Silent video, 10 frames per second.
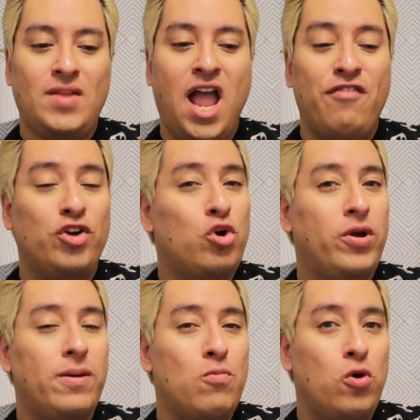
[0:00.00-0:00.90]
i've
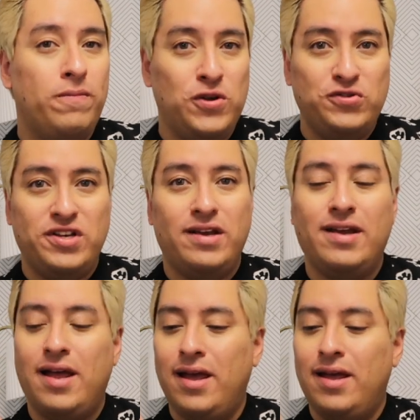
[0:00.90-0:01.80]
recorded more music
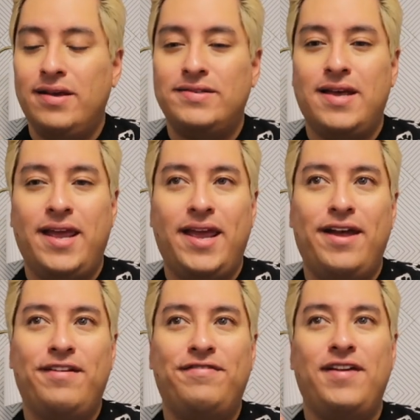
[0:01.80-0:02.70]
guys i
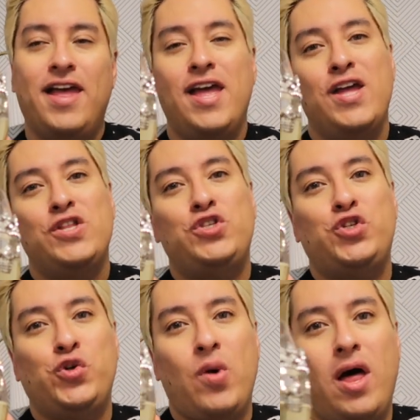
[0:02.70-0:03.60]
have
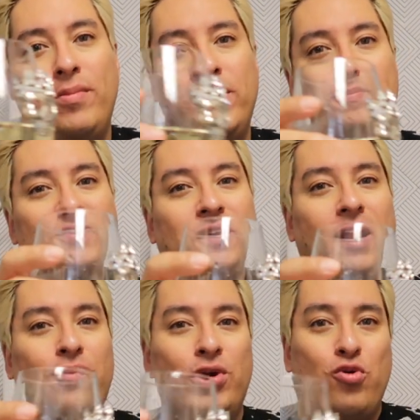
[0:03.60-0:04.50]
two albums that
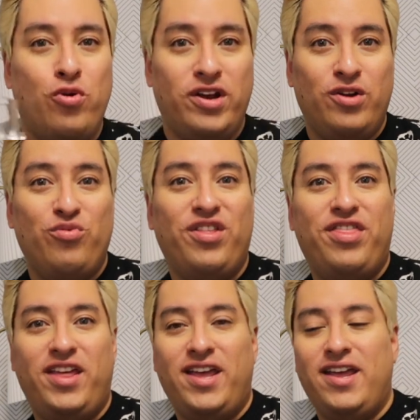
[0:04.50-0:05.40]
i recorded
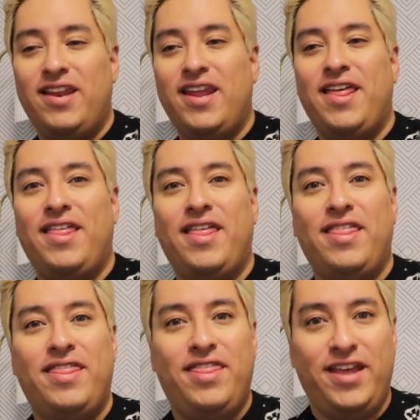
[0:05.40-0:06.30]
within
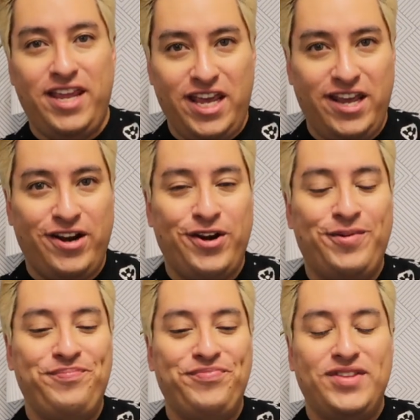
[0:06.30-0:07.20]
the
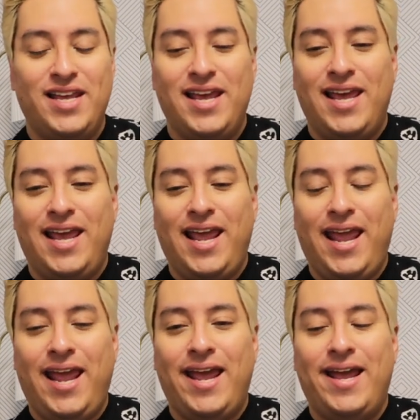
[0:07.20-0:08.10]
year
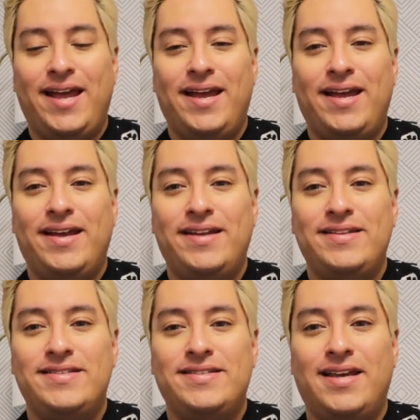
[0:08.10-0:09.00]

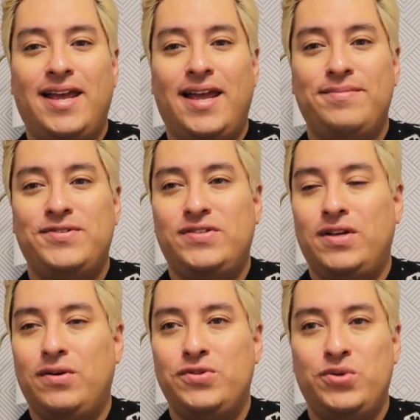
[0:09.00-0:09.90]
and I'm
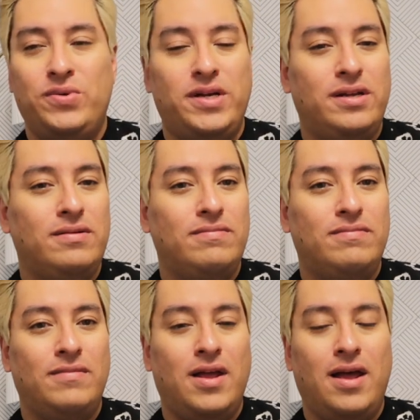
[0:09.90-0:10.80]
still doing,
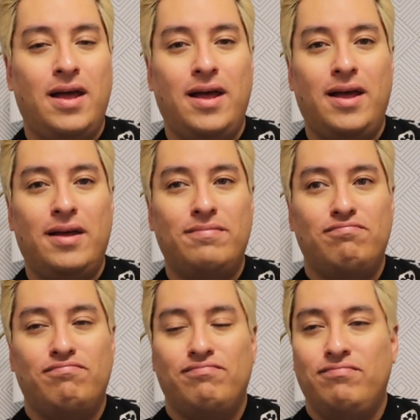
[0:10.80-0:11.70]

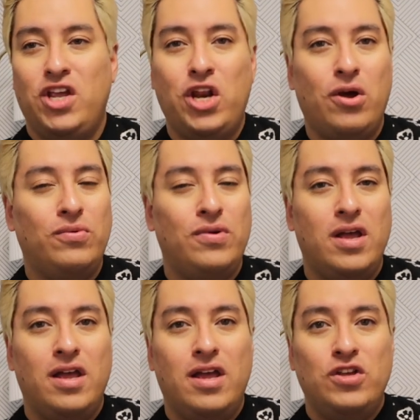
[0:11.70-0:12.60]
um, you know,
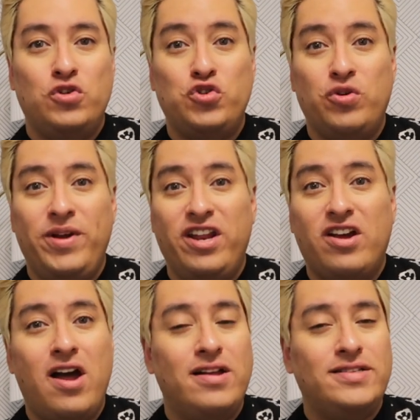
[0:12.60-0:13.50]
social media
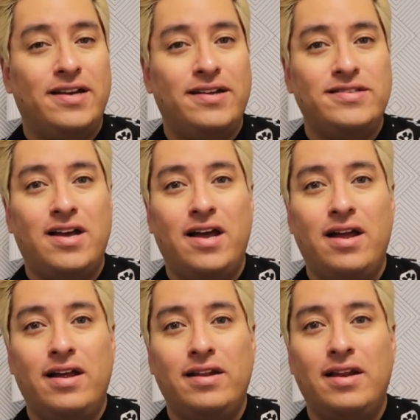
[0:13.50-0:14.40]
content
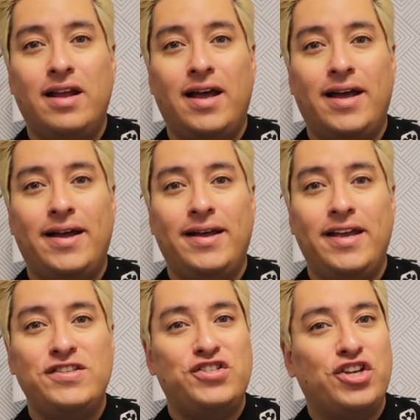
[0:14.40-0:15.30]
on uh,
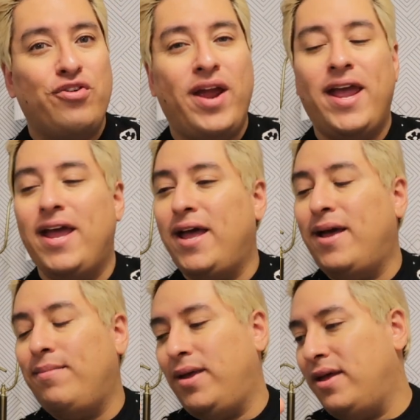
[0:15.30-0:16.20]

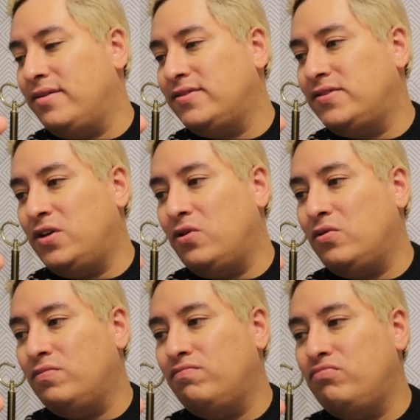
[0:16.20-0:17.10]
Instagram and
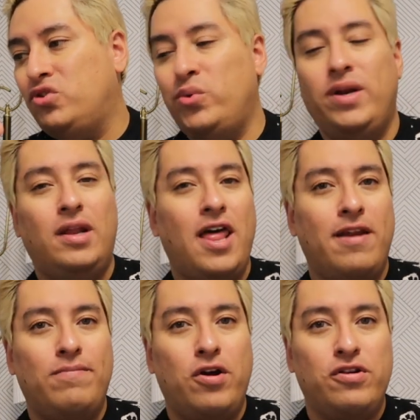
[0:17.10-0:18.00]
still doing a lot
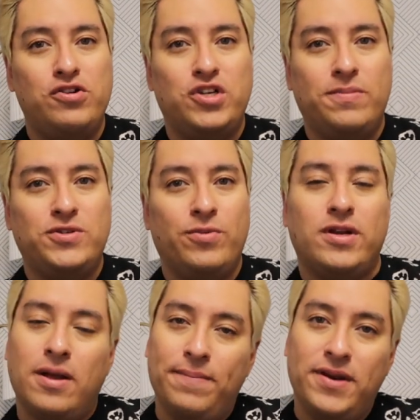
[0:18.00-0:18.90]
of partnerships
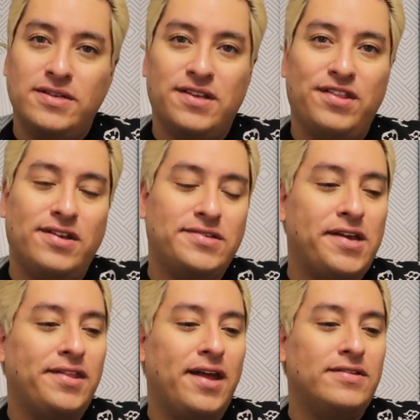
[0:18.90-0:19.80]
with companies and things
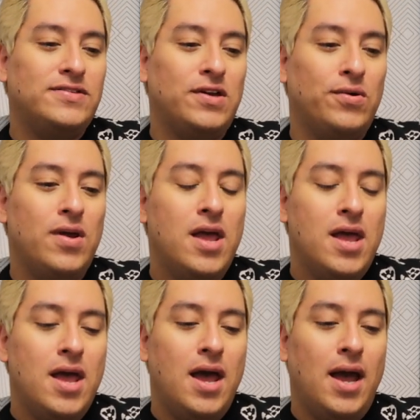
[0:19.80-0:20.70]
like that. So
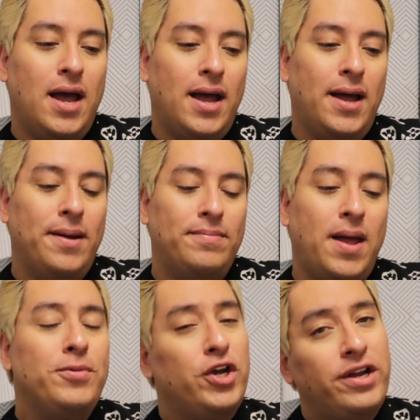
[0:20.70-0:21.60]
um,
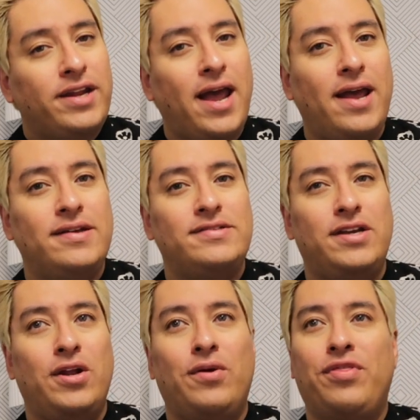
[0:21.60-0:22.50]
I'm good, guys.
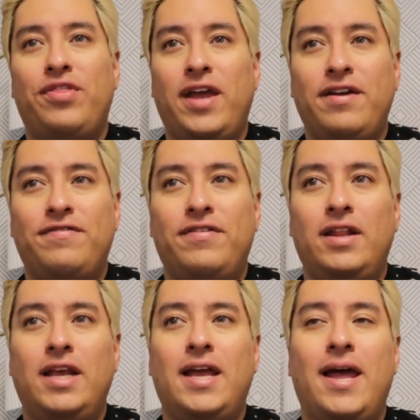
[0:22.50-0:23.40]
You know,
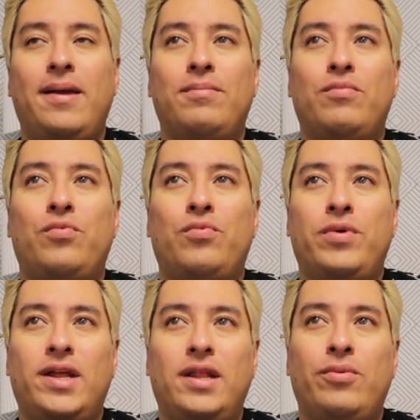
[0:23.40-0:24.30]
thankfully, I'm
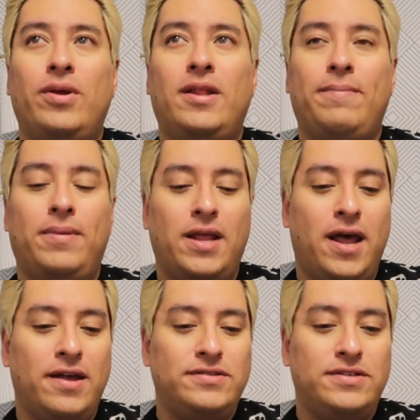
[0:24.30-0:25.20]
really, really
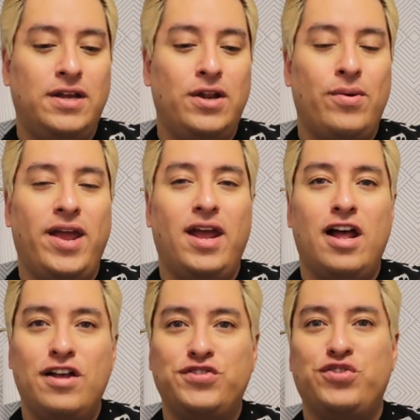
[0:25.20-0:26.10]
blessed. You know, I
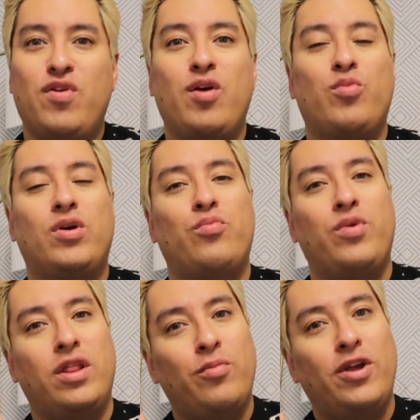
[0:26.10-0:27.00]
hustle, I work
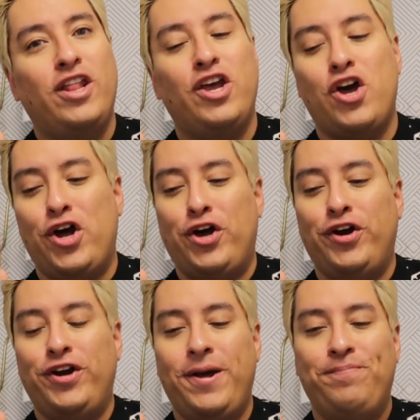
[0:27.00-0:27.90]
really, really
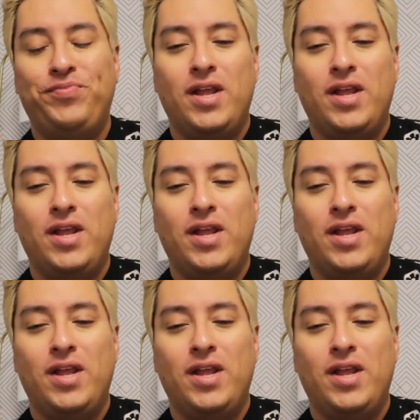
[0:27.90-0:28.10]
hard.